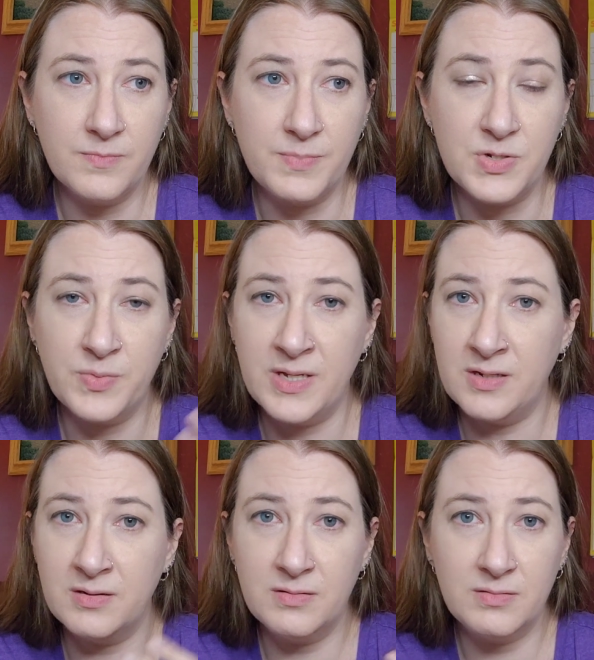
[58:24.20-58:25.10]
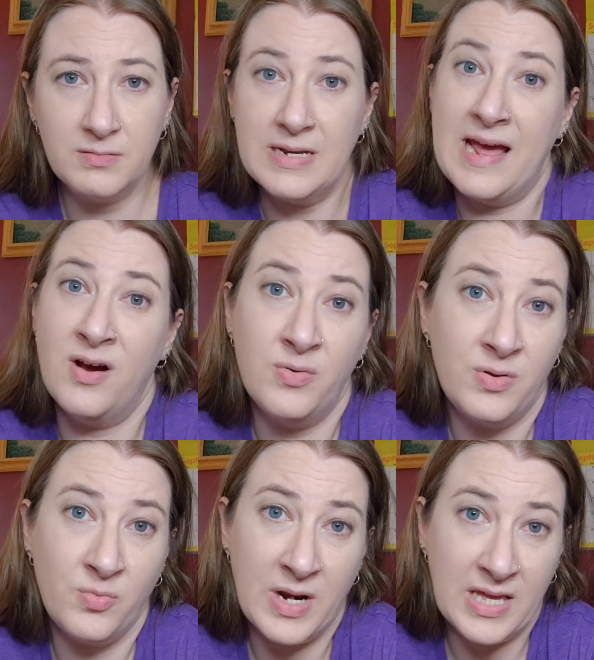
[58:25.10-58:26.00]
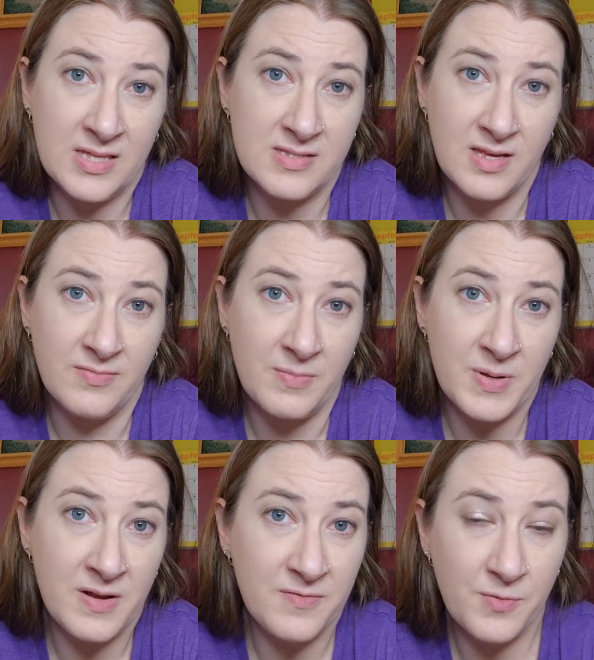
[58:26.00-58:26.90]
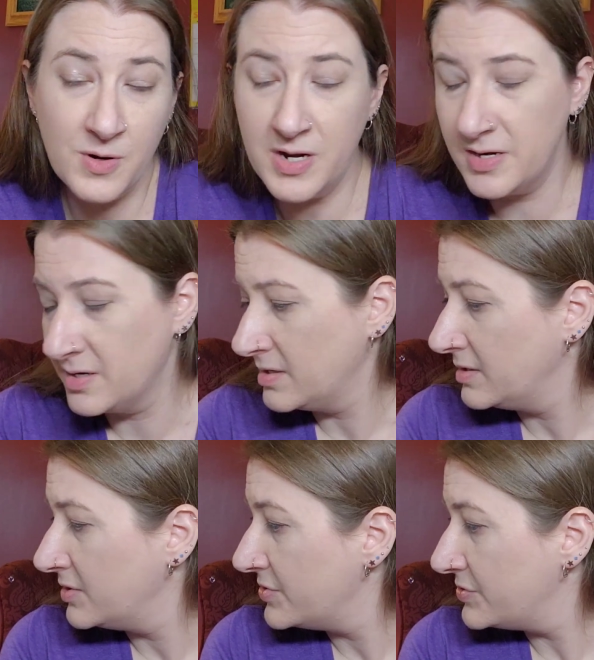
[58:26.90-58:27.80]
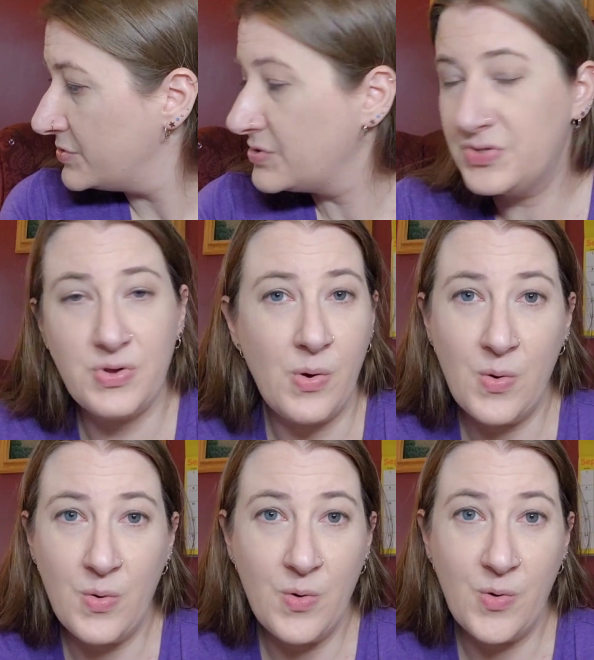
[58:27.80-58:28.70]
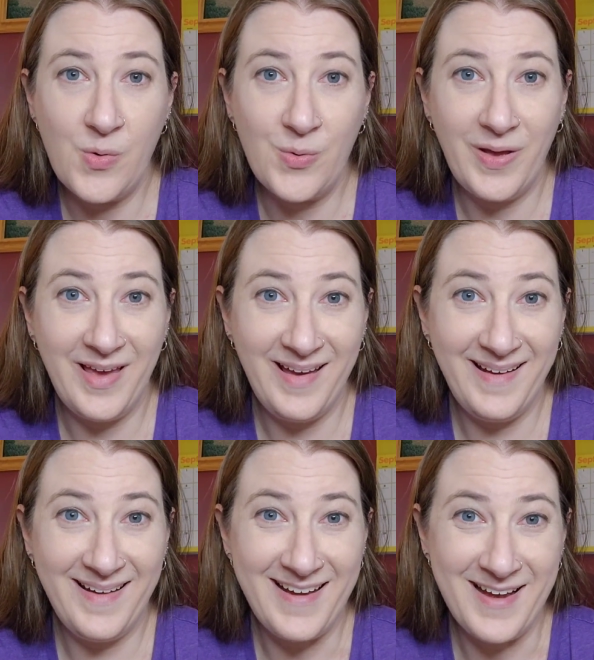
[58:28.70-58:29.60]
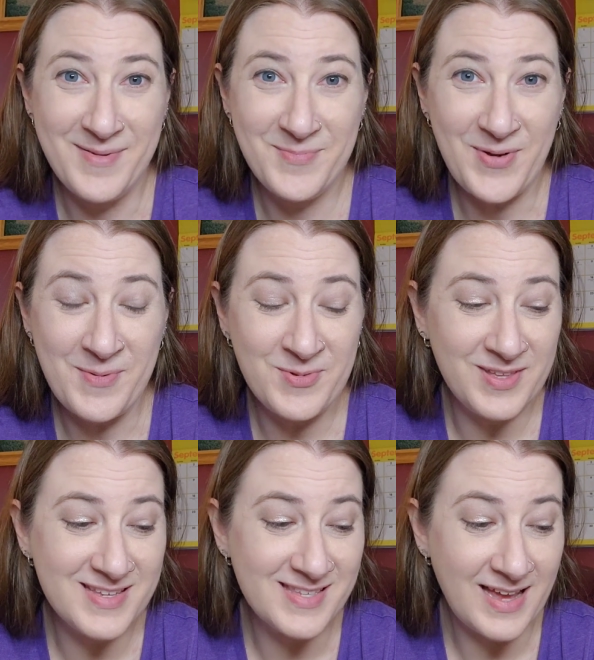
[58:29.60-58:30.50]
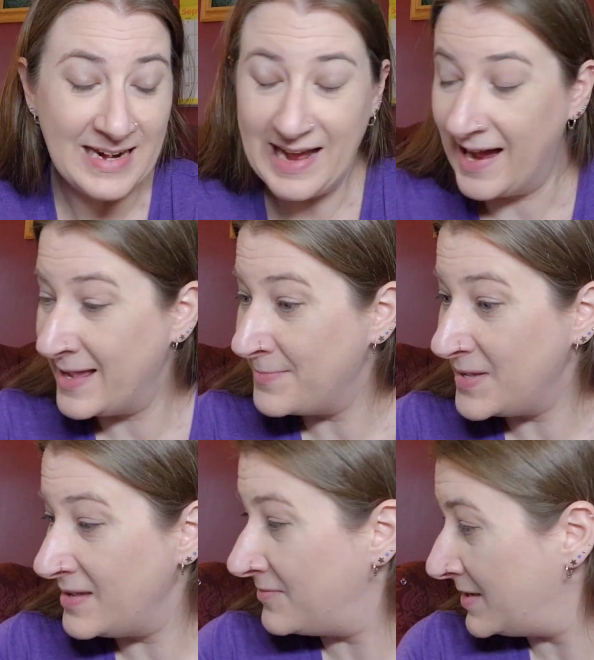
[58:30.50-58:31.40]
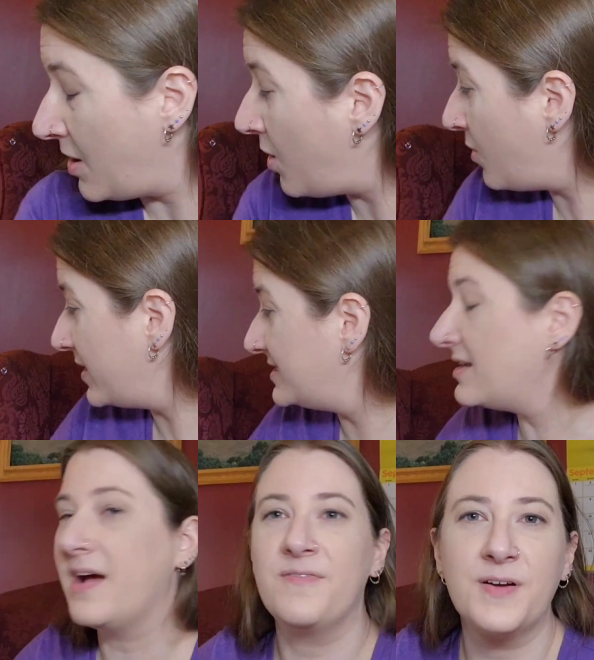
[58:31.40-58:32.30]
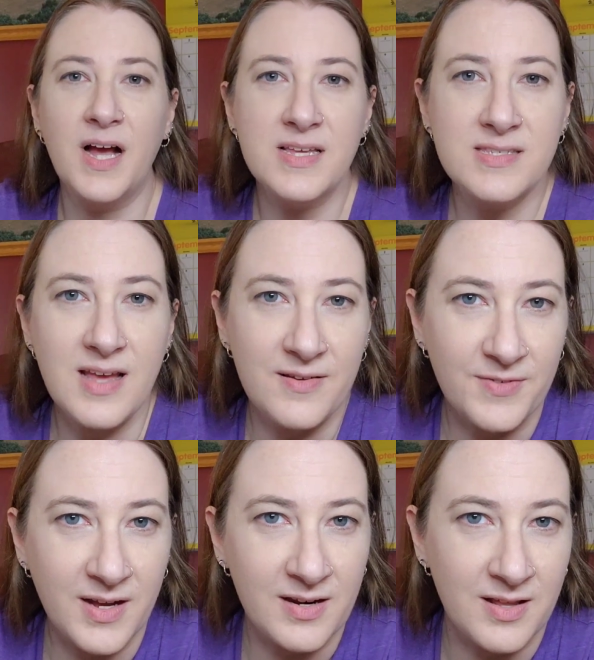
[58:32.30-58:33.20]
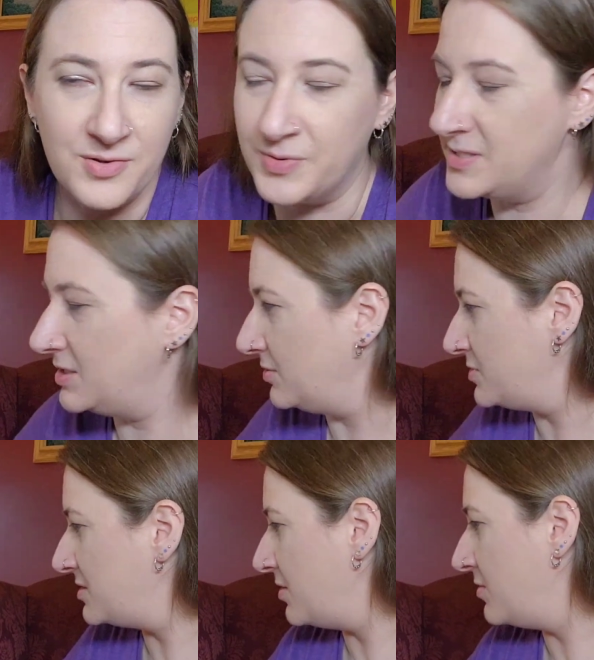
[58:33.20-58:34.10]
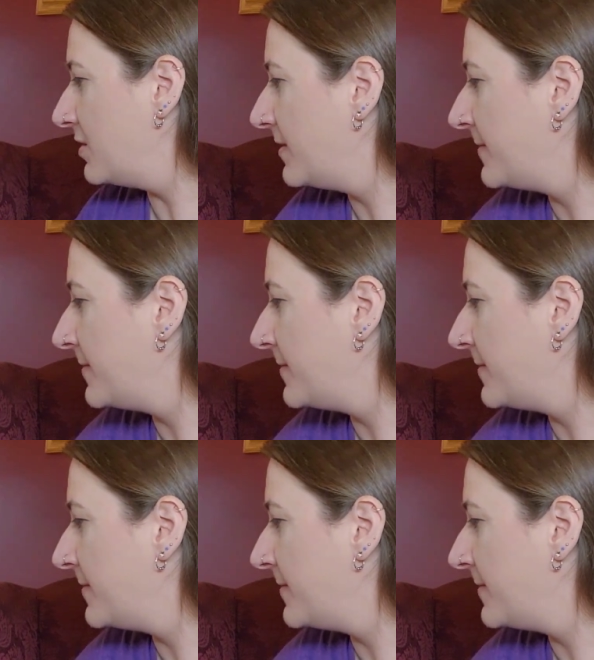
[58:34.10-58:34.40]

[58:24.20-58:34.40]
between now and when I can save up enough for it. So yeah, I'm really excited. I'm even, I forgot another one too. So